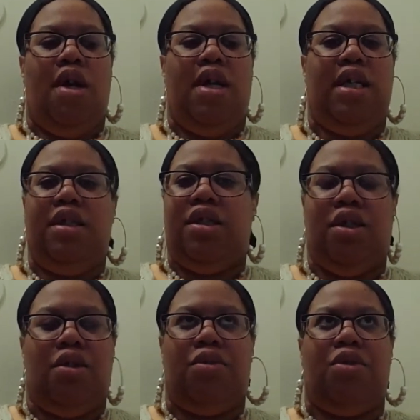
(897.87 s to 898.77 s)

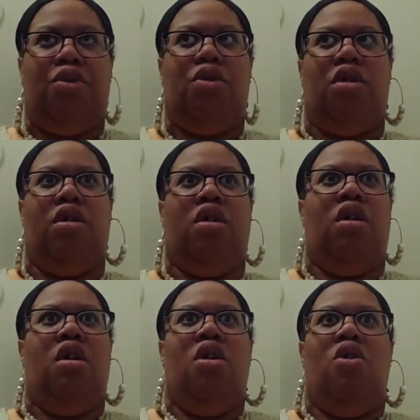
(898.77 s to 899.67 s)
insult or
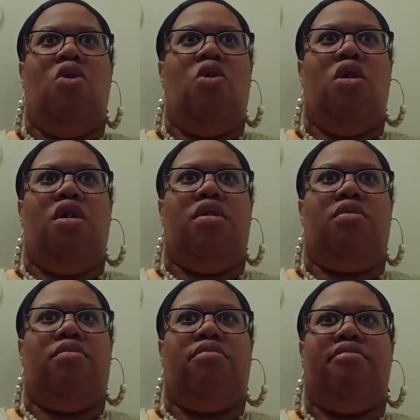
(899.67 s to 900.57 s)
or
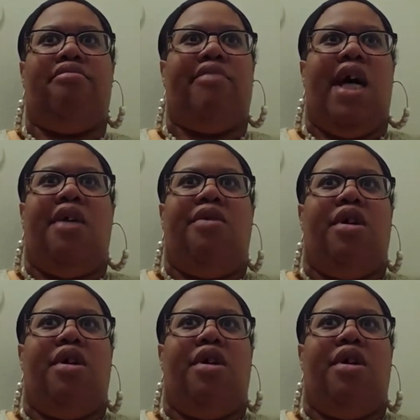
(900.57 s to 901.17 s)
I don't